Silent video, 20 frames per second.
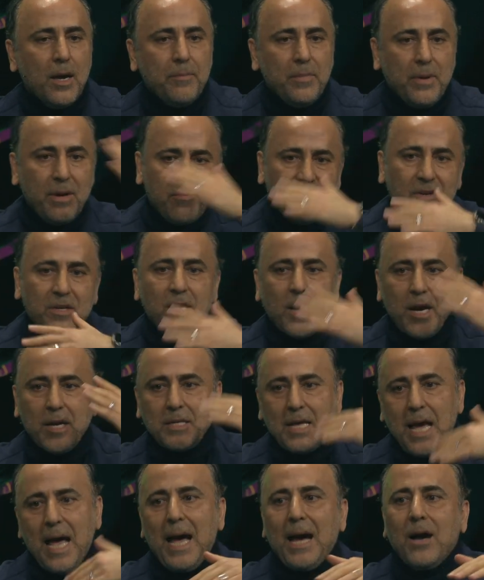every
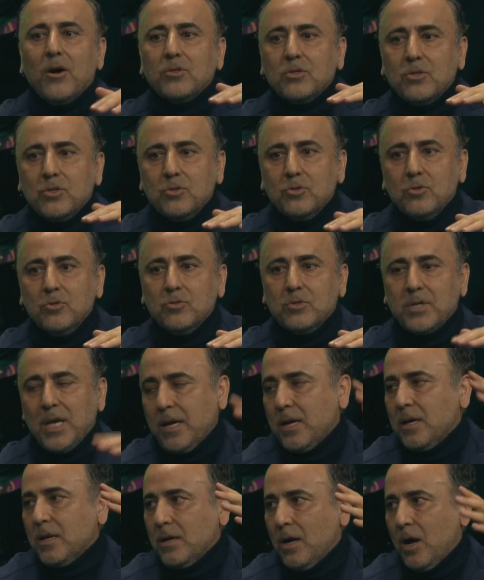night out to
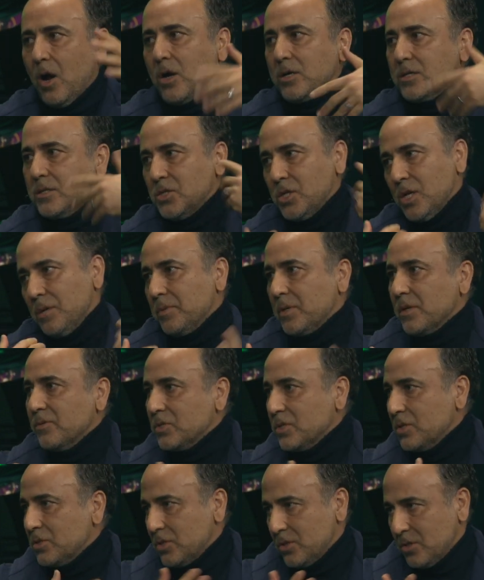take oxygen
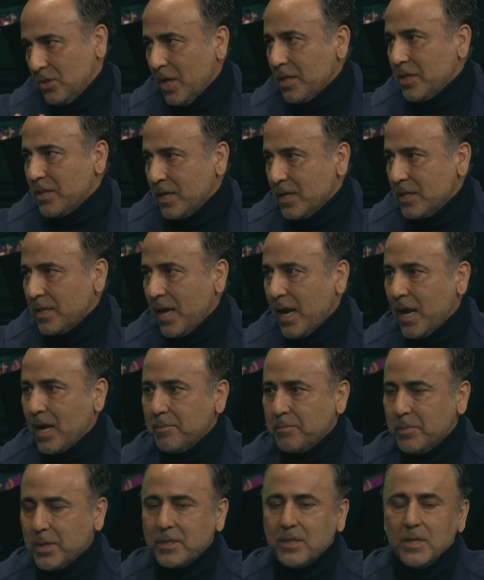because there's nothing
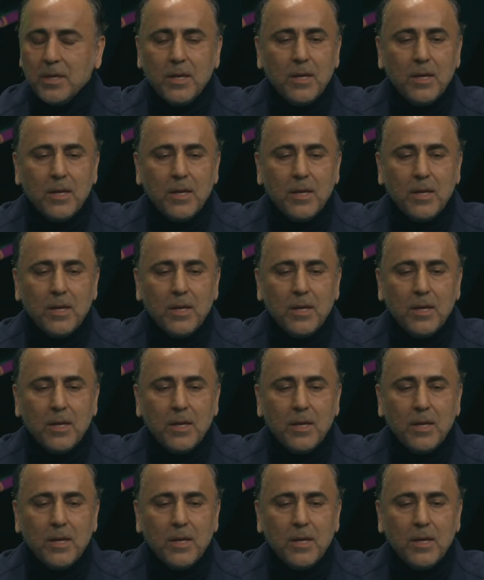there. But